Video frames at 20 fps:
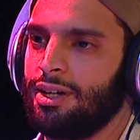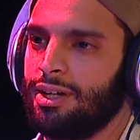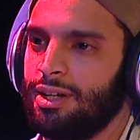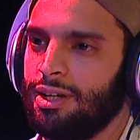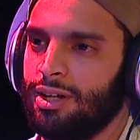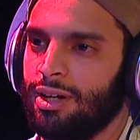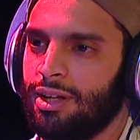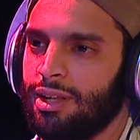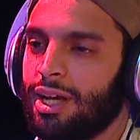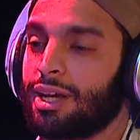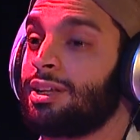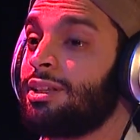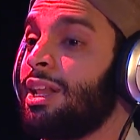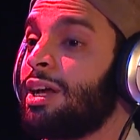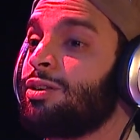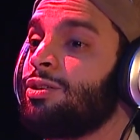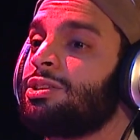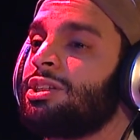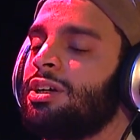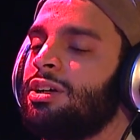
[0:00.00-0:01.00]

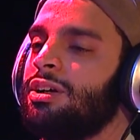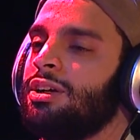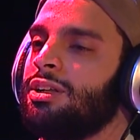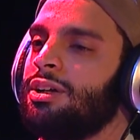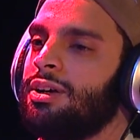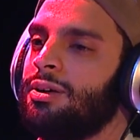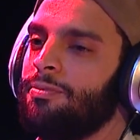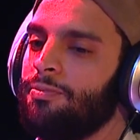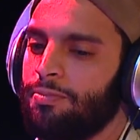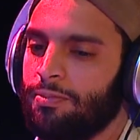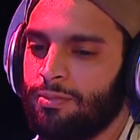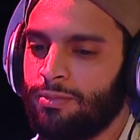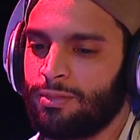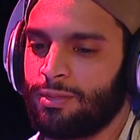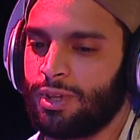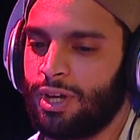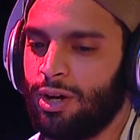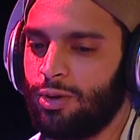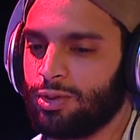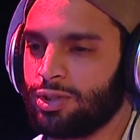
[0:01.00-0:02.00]
Like you said earlier,
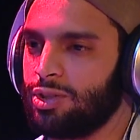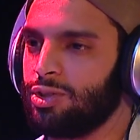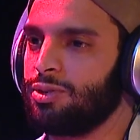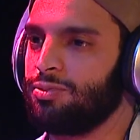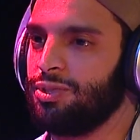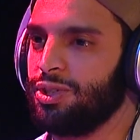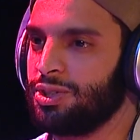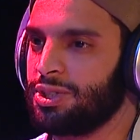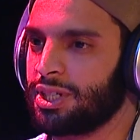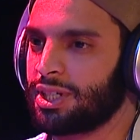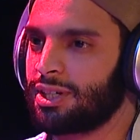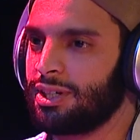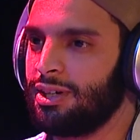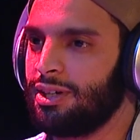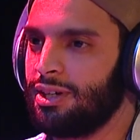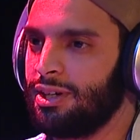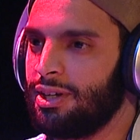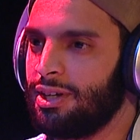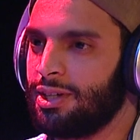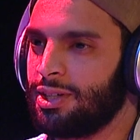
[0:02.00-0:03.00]
I was doing music.
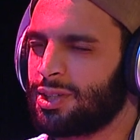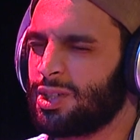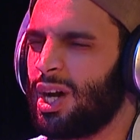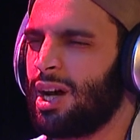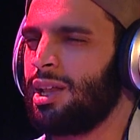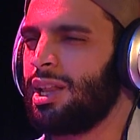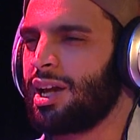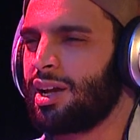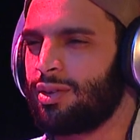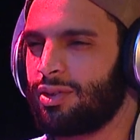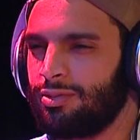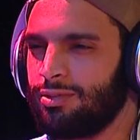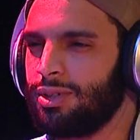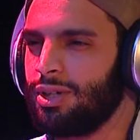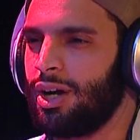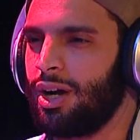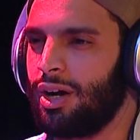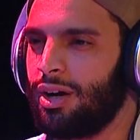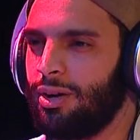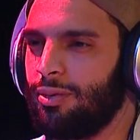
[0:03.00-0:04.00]
So I like, you
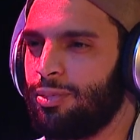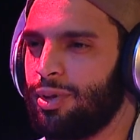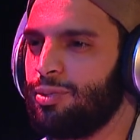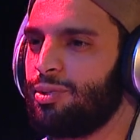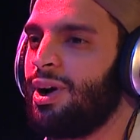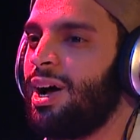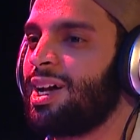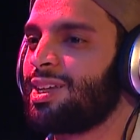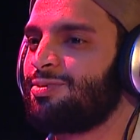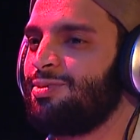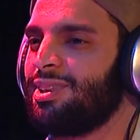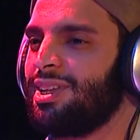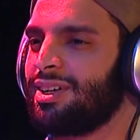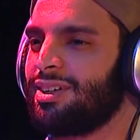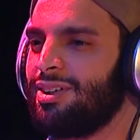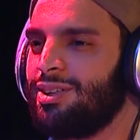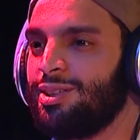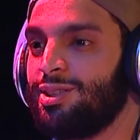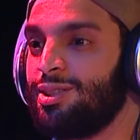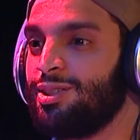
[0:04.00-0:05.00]
know, people ask me like,
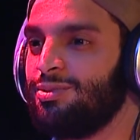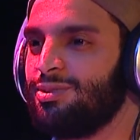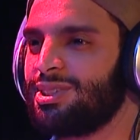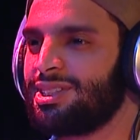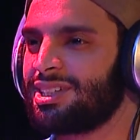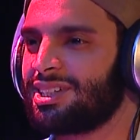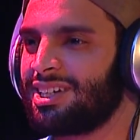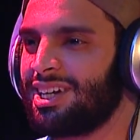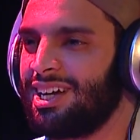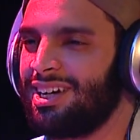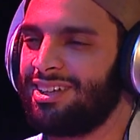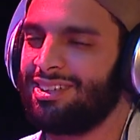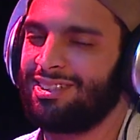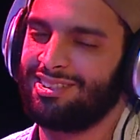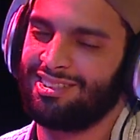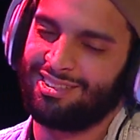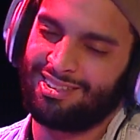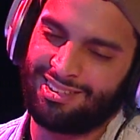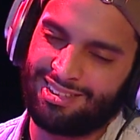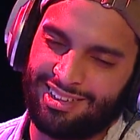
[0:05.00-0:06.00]
oh, you do music?
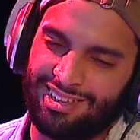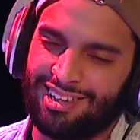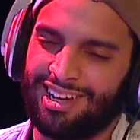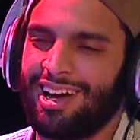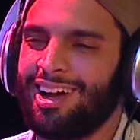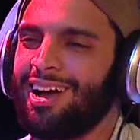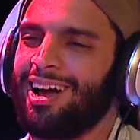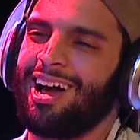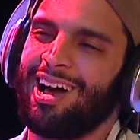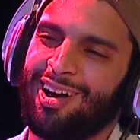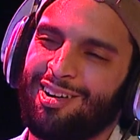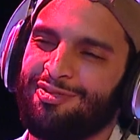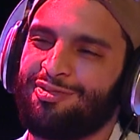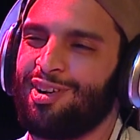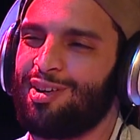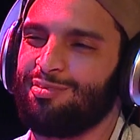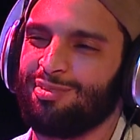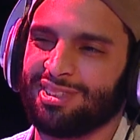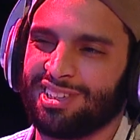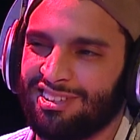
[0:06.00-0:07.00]
I
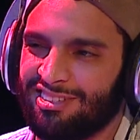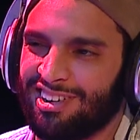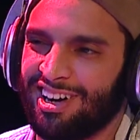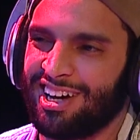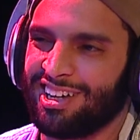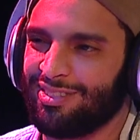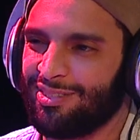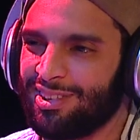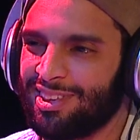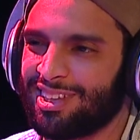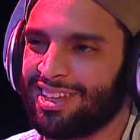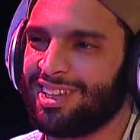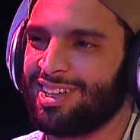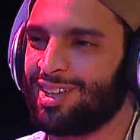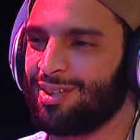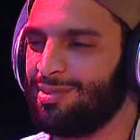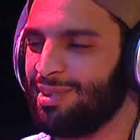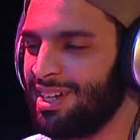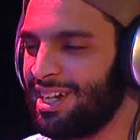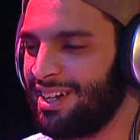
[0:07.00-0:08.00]
fumbled around with a
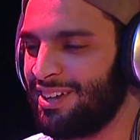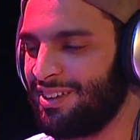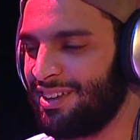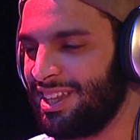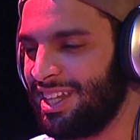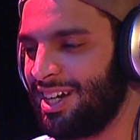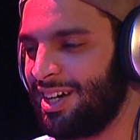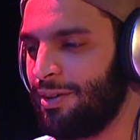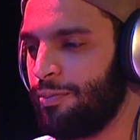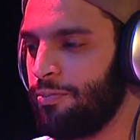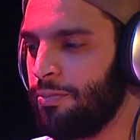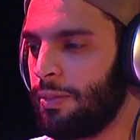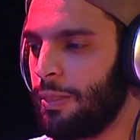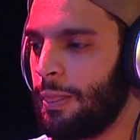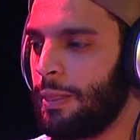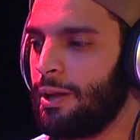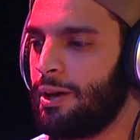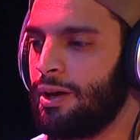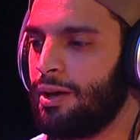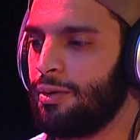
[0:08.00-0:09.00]
little bit here and there.
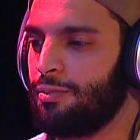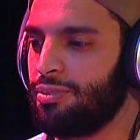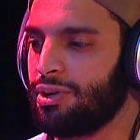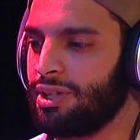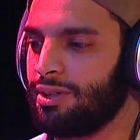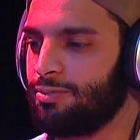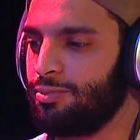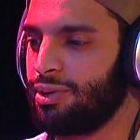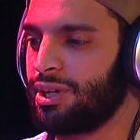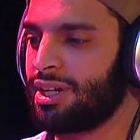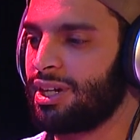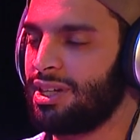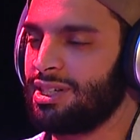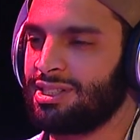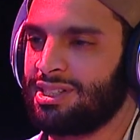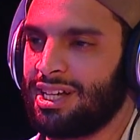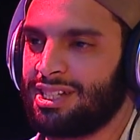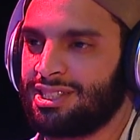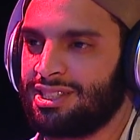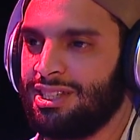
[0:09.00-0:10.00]
But because
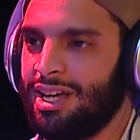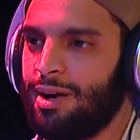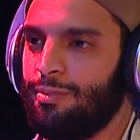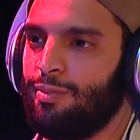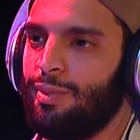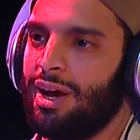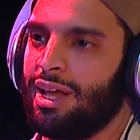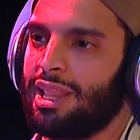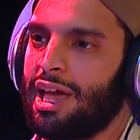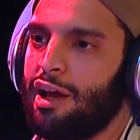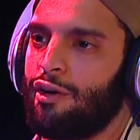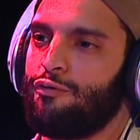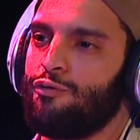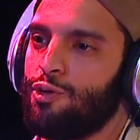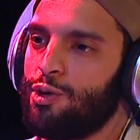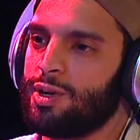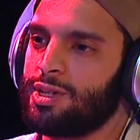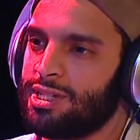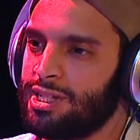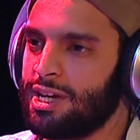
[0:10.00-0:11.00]
that's not my like
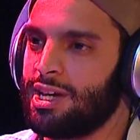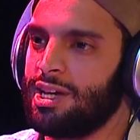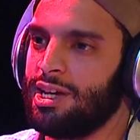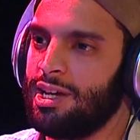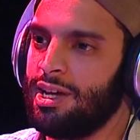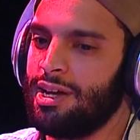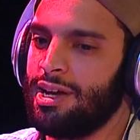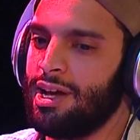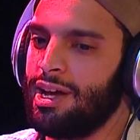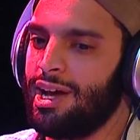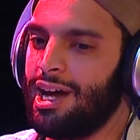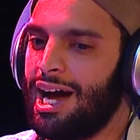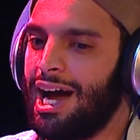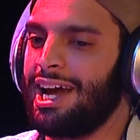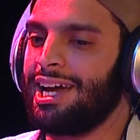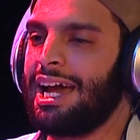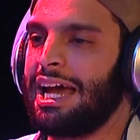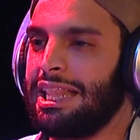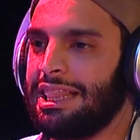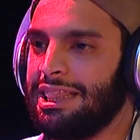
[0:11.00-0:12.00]
forte,
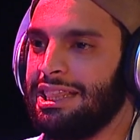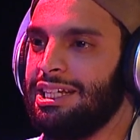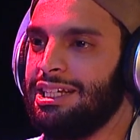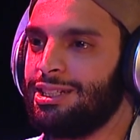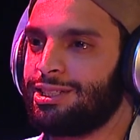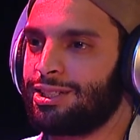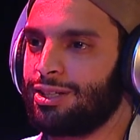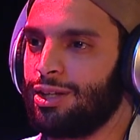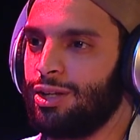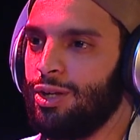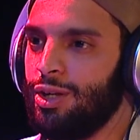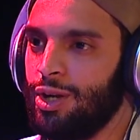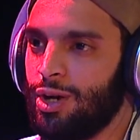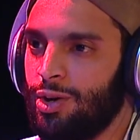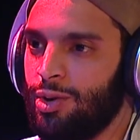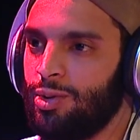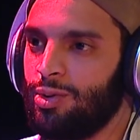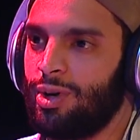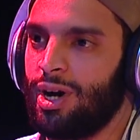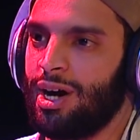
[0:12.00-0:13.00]
I at least
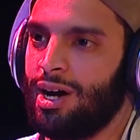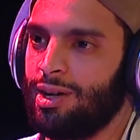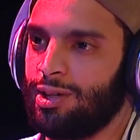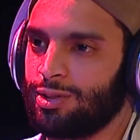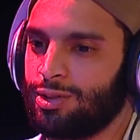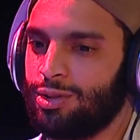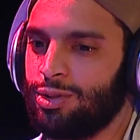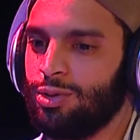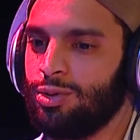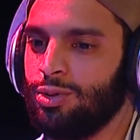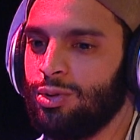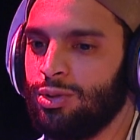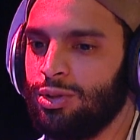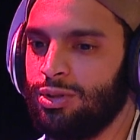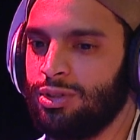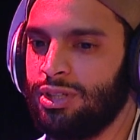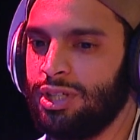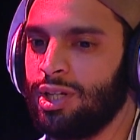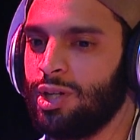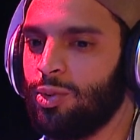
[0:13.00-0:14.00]
know how to
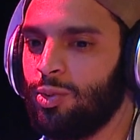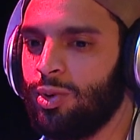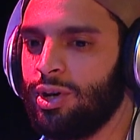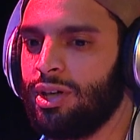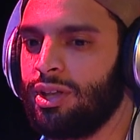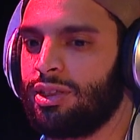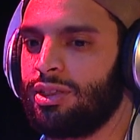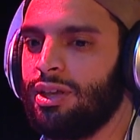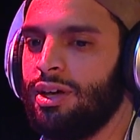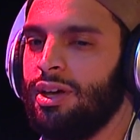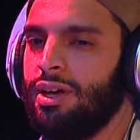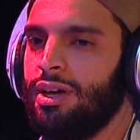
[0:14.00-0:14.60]
deal with